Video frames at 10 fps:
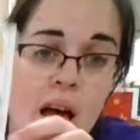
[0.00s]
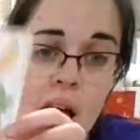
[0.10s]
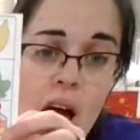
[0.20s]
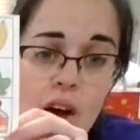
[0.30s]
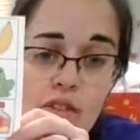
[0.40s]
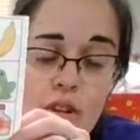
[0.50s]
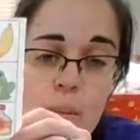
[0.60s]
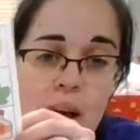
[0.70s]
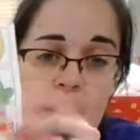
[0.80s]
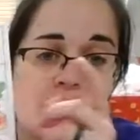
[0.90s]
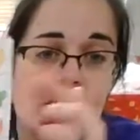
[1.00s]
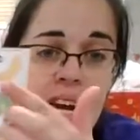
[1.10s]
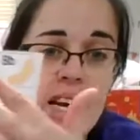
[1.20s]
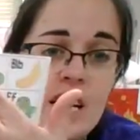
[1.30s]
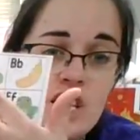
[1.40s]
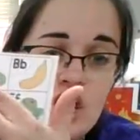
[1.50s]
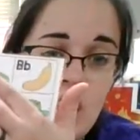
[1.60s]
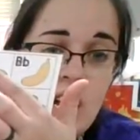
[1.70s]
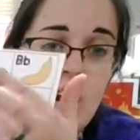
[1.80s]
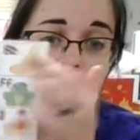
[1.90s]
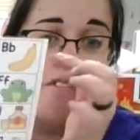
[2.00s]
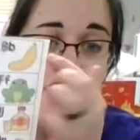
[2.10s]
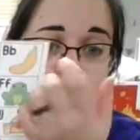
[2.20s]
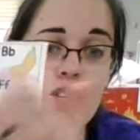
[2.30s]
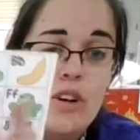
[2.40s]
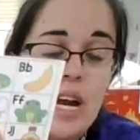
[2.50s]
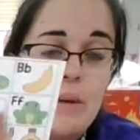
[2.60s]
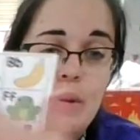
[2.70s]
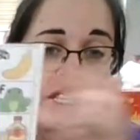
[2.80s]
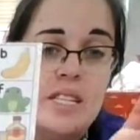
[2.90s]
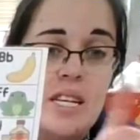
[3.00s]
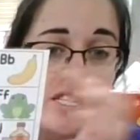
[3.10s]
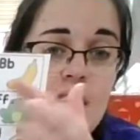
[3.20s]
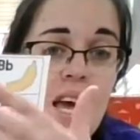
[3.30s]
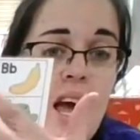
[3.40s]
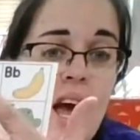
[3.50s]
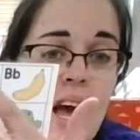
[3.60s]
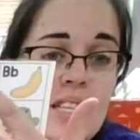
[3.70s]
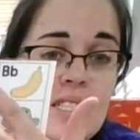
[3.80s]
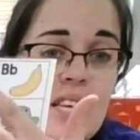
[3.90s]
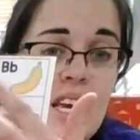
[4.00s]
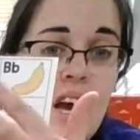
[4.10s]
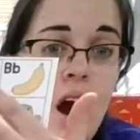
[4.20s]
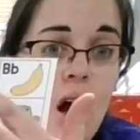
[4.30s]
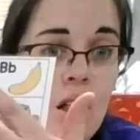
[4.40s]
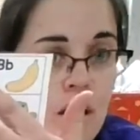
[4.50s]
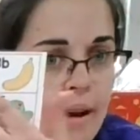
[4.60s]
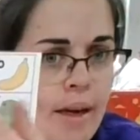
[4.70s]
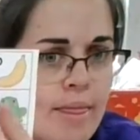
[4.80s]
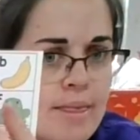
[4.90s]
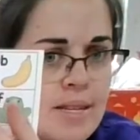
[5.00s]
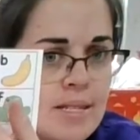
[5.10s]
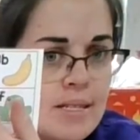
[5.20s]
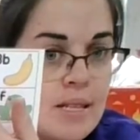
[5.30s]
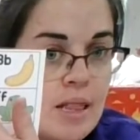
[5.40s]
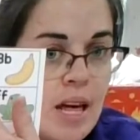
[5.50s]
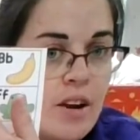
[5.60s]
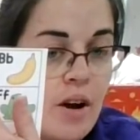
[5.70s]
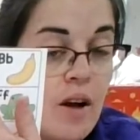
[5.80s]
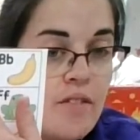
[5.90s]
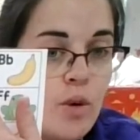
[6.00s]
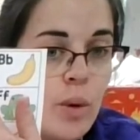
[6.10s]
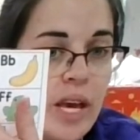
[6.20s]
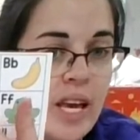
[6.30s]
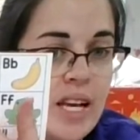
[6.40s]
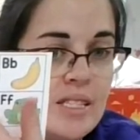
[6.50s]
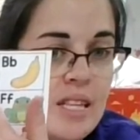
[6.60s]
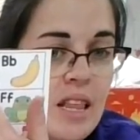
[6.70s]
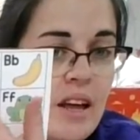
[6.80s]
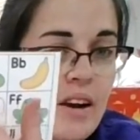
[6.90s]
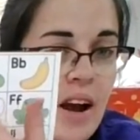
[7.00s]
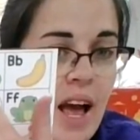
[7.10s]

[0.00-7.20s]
alphabet to kind of check off and do your ABCs and see, look, this is the letter of the week. It's the letter